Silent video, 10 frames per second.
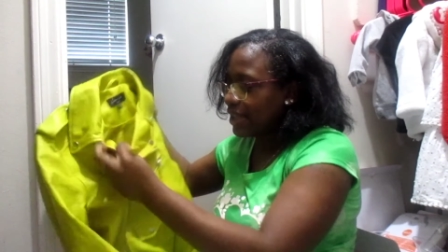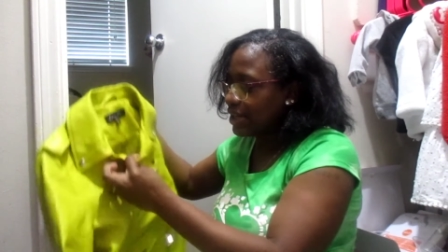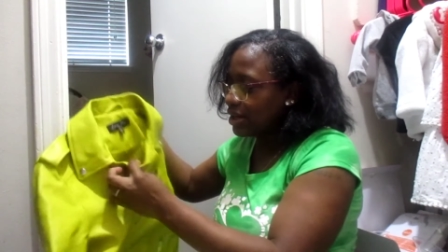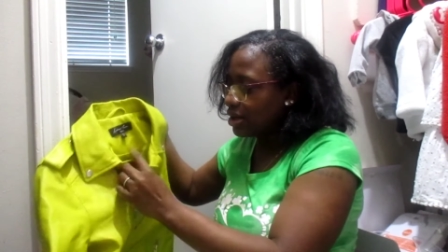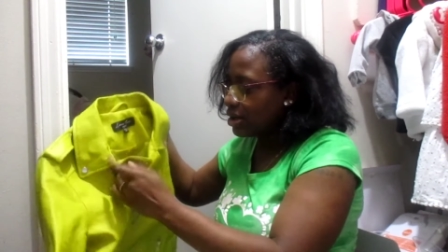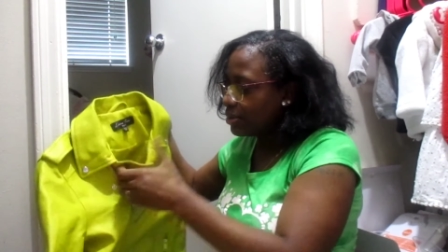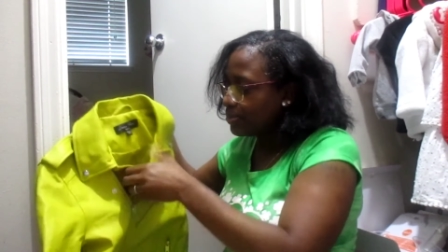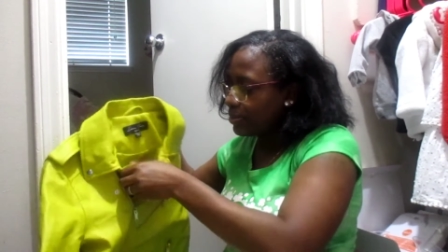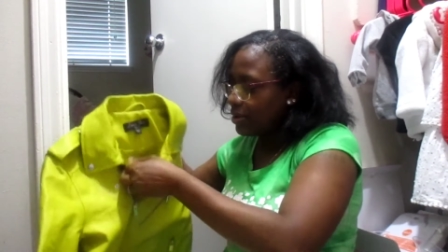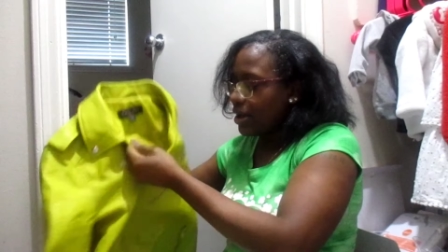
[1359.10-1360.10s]
it up
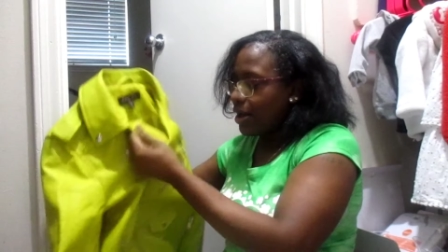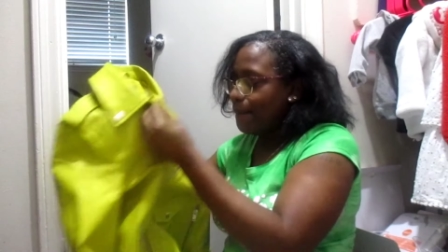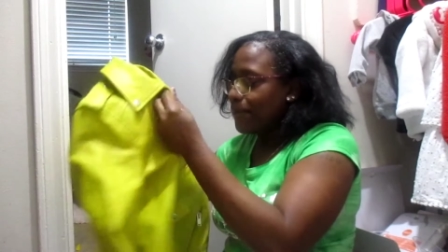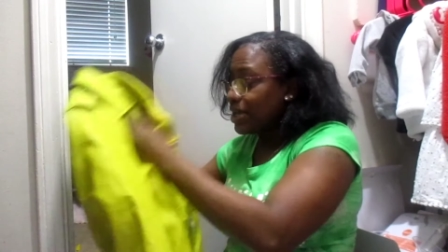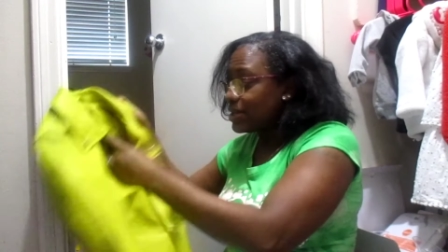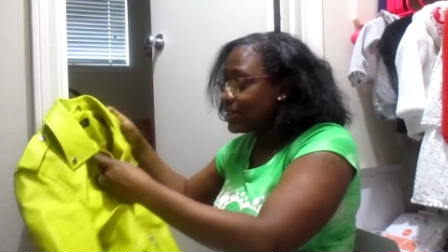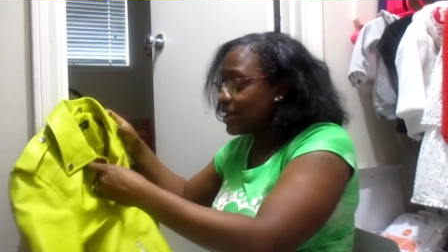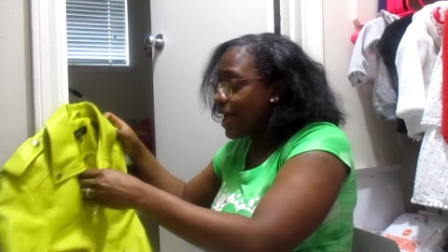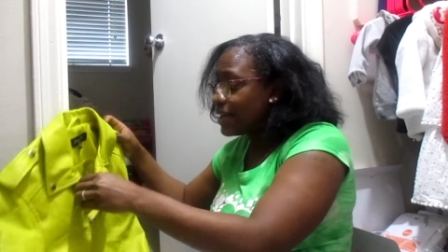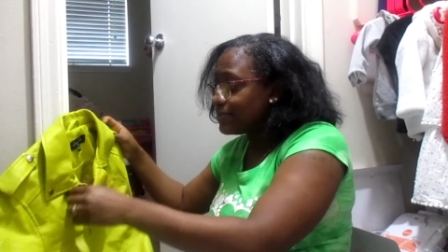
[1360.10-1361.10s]
because it
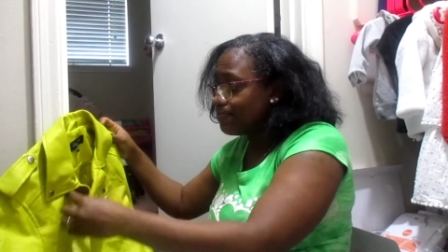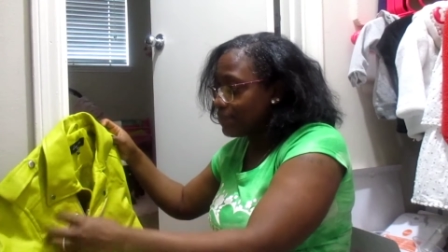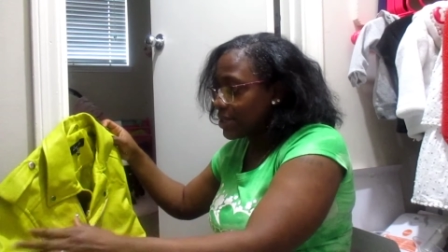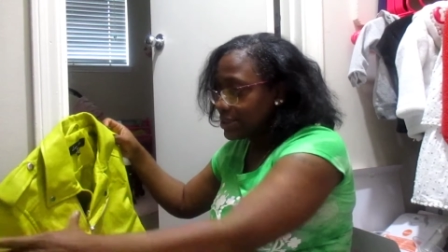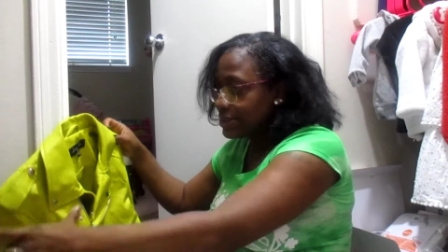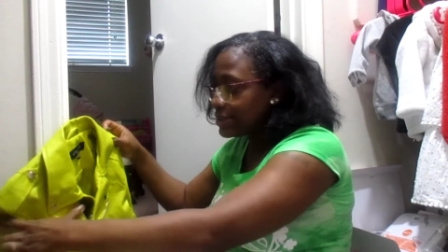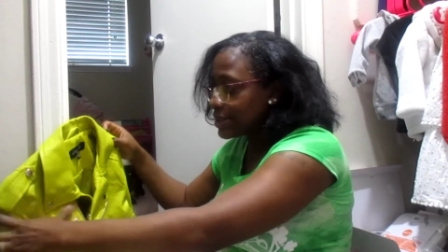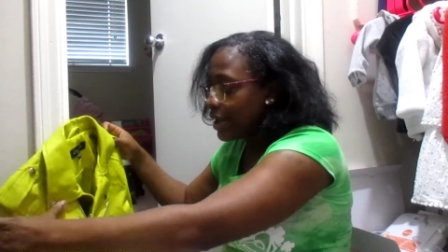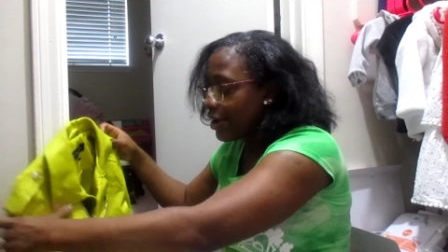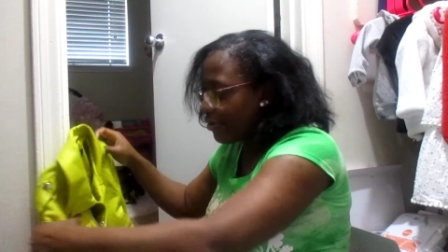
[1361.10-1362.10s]
has buttons
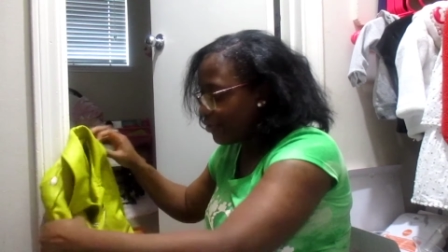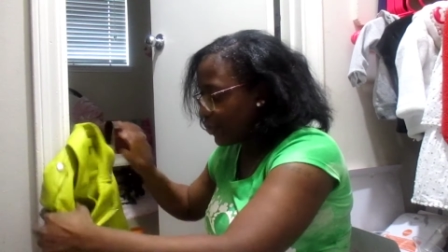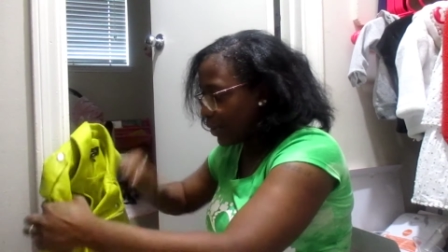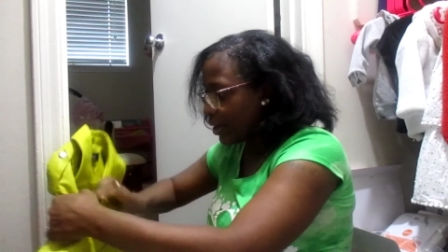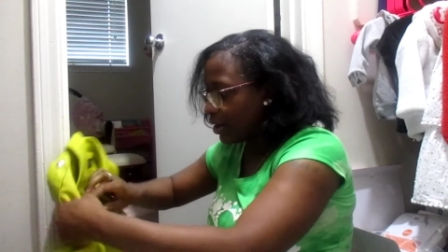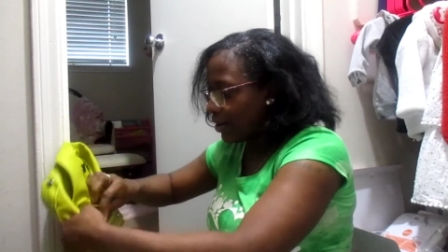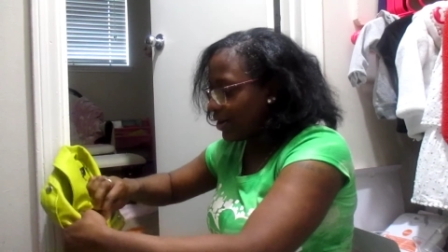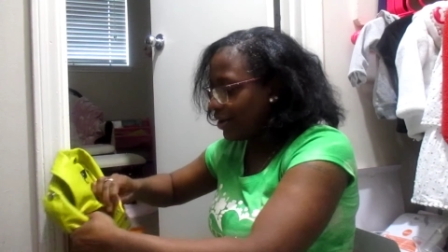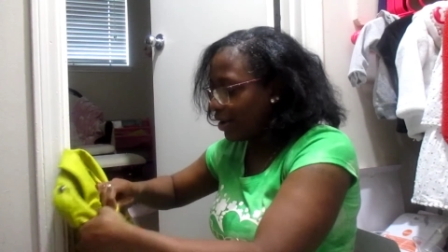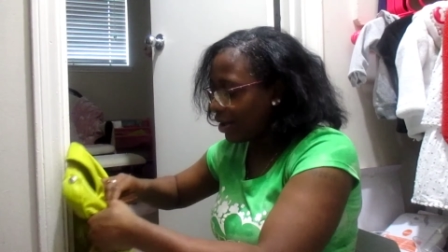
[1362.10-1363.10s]
everywhere.
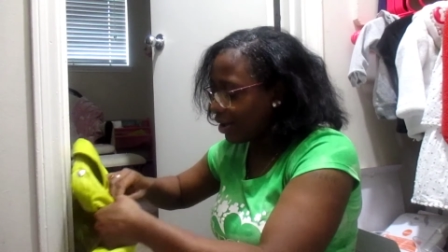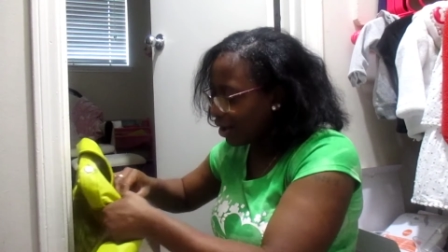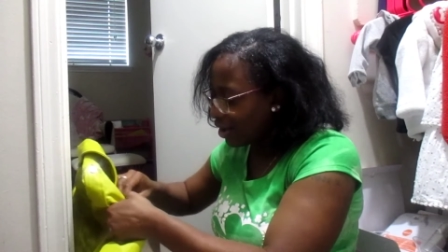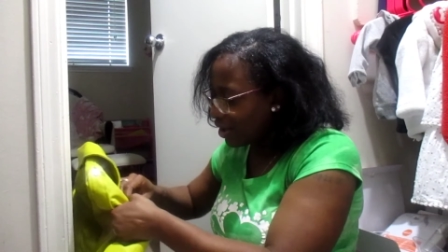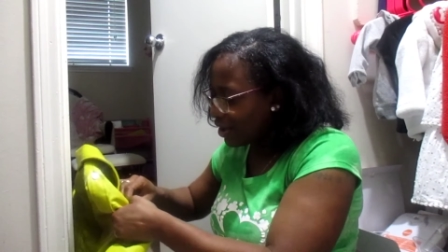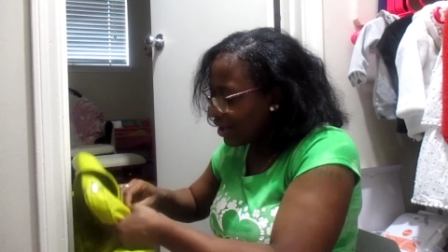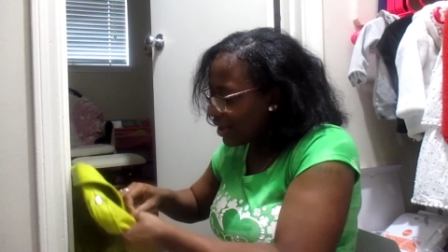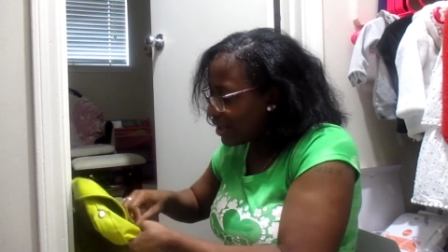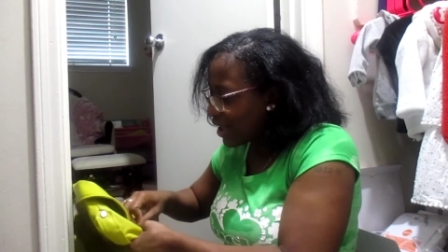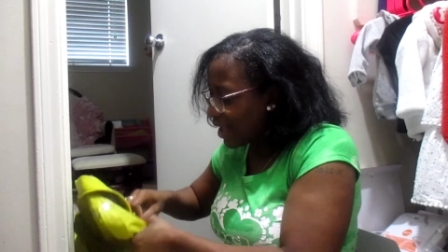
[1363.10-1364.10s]

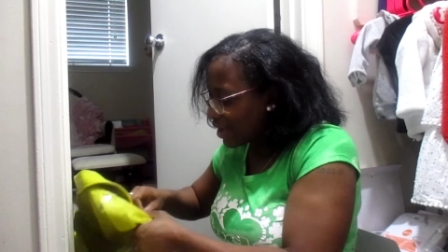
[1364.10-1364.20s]
It had